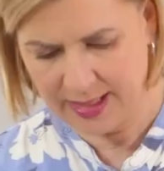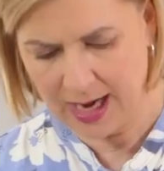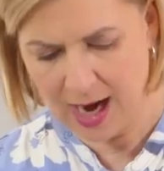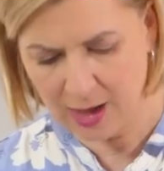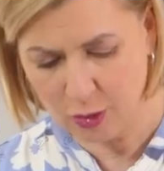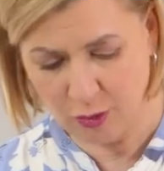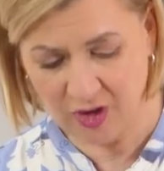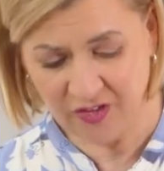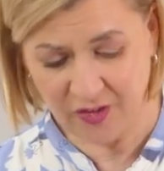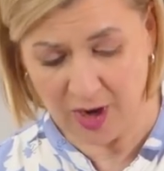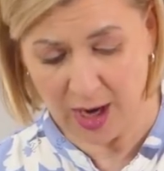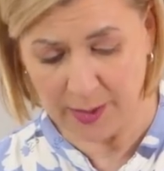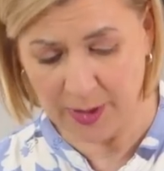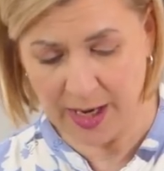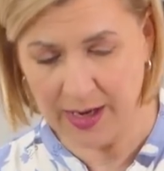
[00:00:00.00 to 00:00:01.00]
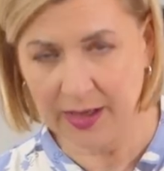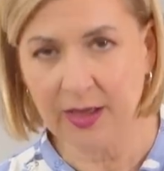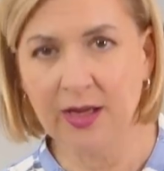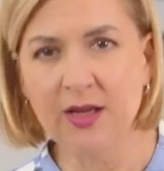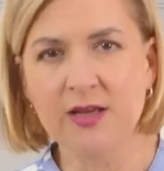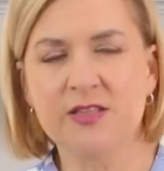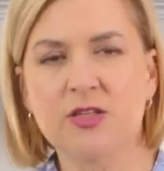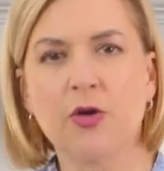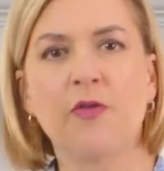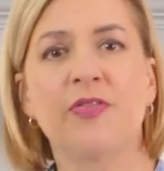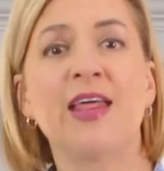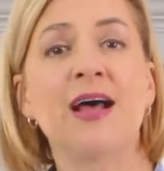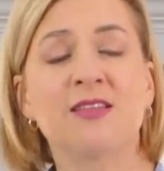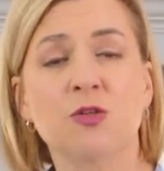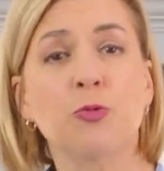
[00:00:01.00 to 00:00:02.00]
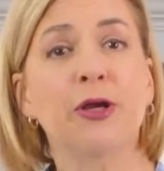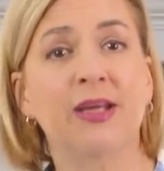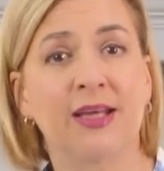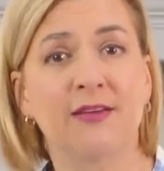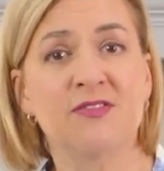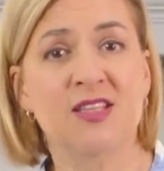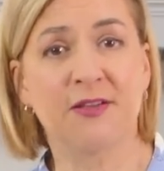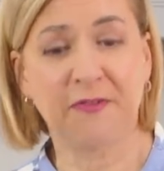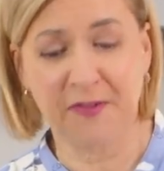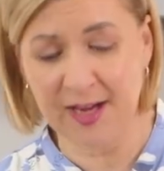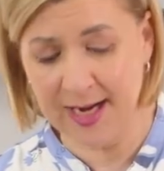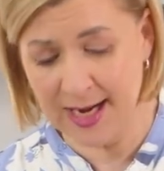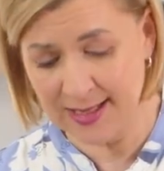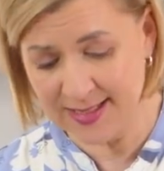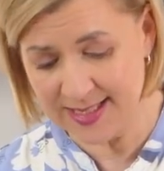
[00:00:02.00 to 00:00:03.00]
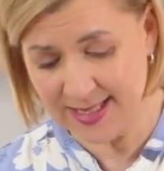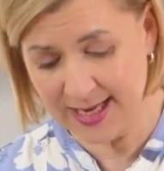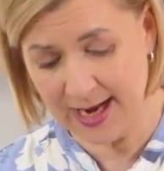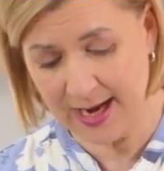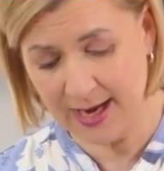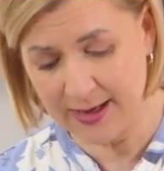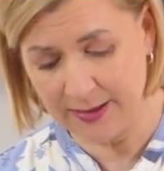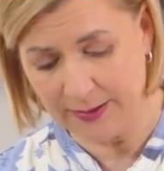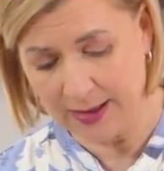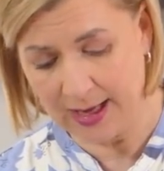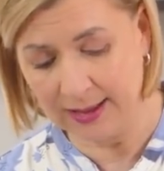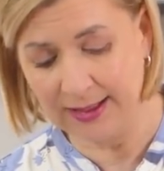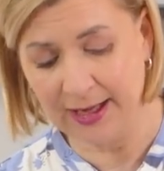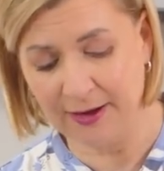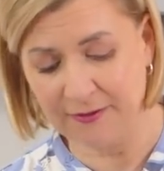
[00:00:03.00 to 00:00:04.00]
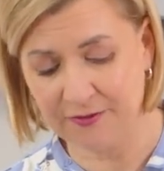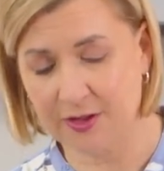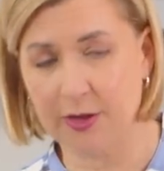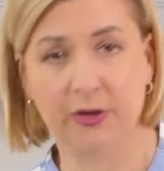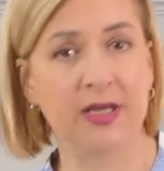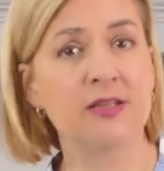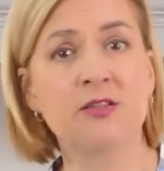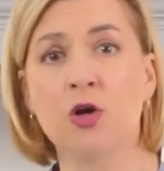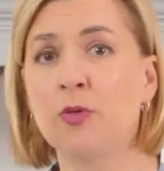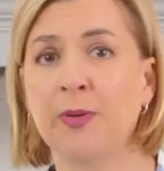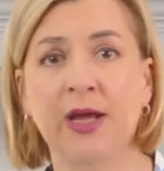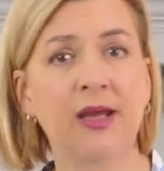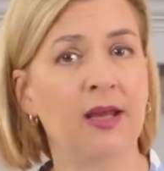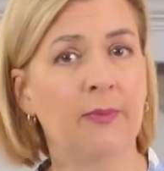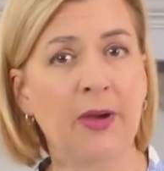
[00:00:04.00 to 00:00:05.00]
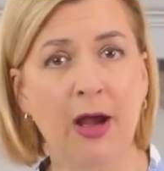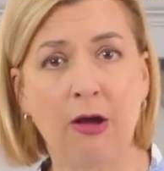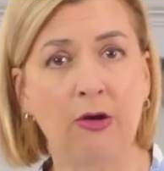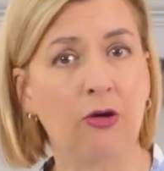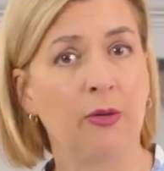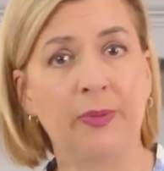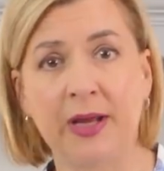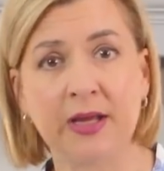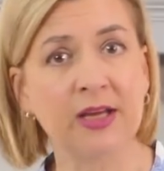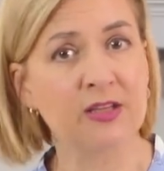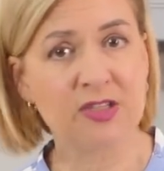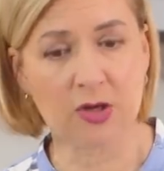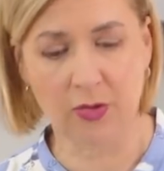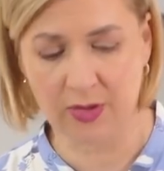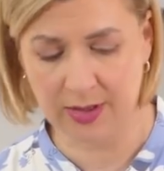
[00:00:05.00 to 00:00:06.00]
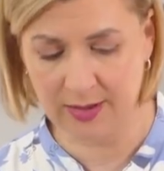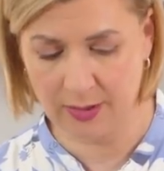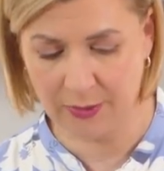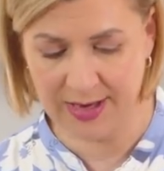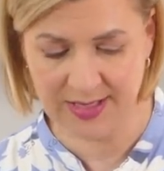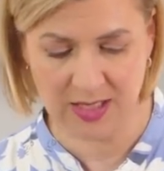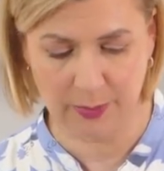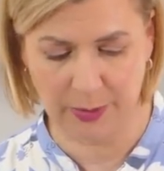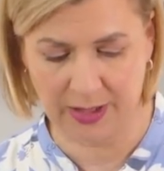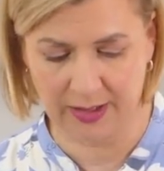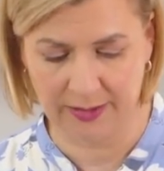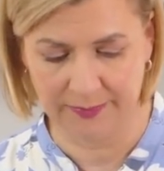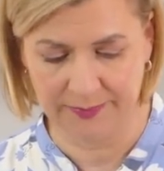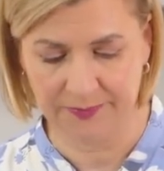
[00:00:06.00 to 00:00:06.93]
the aquafaba, so that's what gives the financier a lift. There is no baking powder or baking soda in the recipe.